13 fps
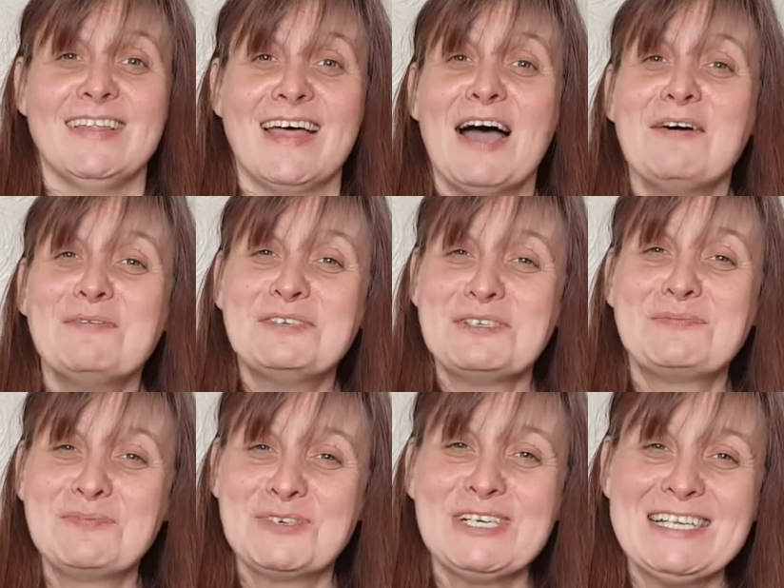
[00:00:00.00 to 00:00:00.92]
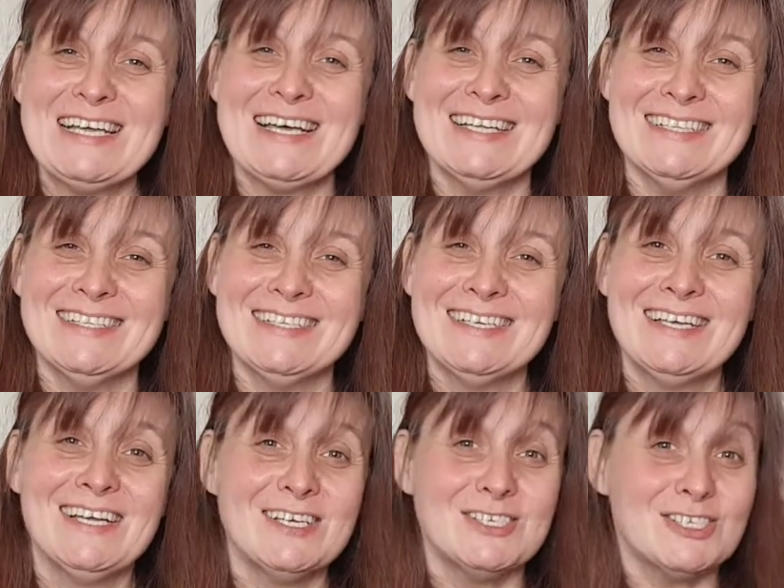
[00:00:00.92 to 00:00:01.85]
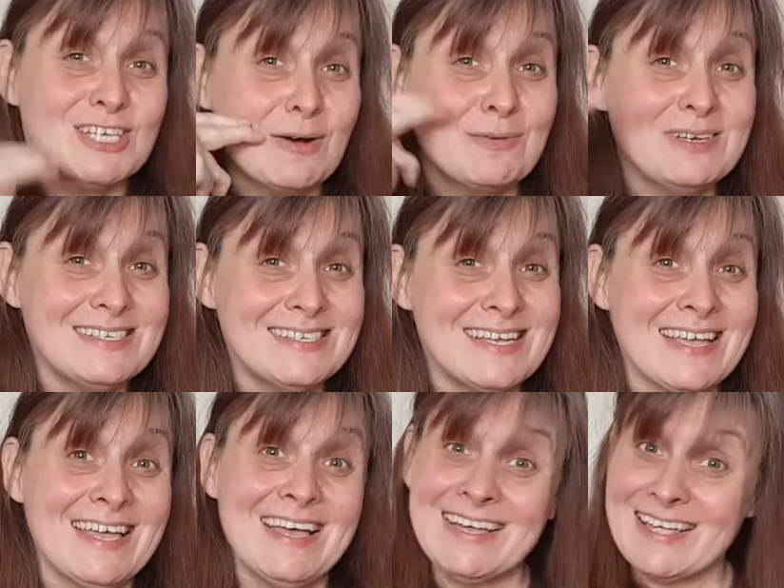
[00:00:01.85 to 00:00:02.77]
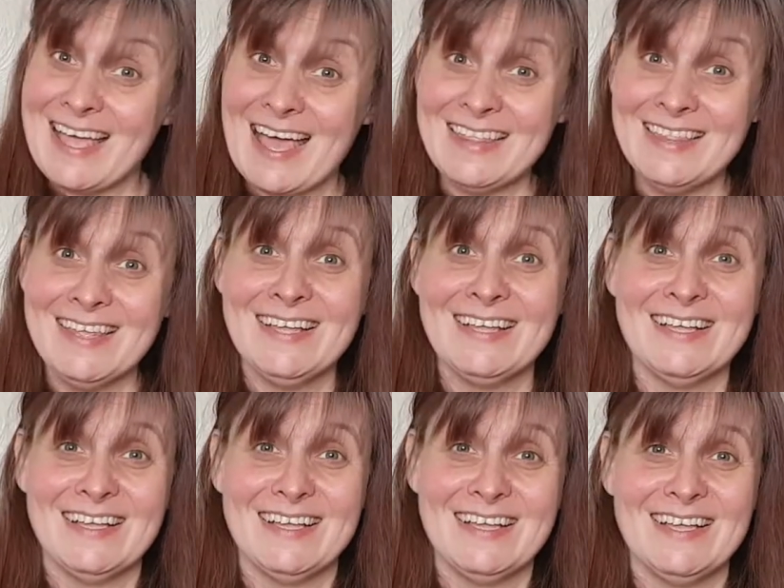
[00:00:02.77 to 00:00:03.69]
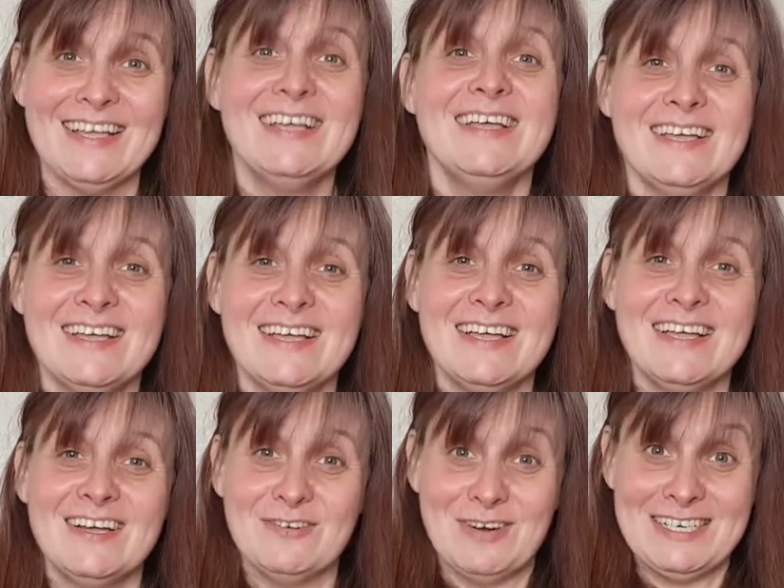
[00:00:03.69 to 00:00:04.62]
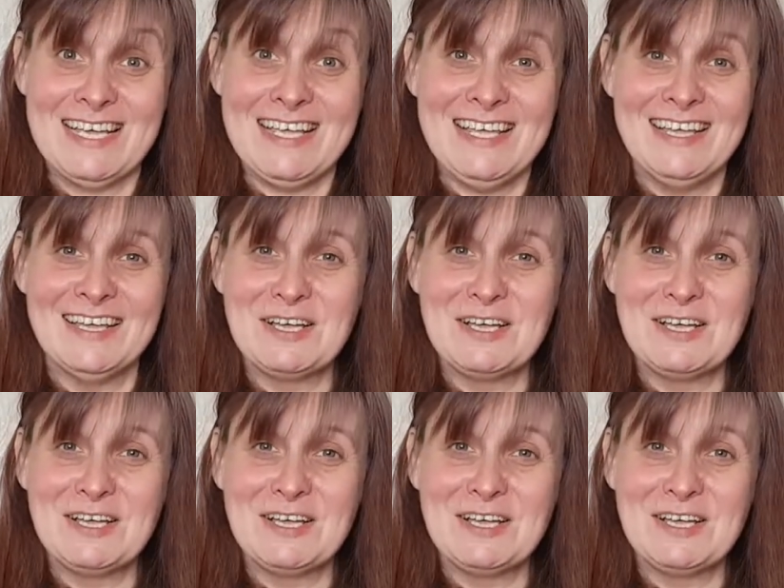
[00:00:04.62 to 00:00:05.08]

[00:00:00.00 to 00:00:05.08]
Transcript: That was brilliant. Shall we sing it again? Ready?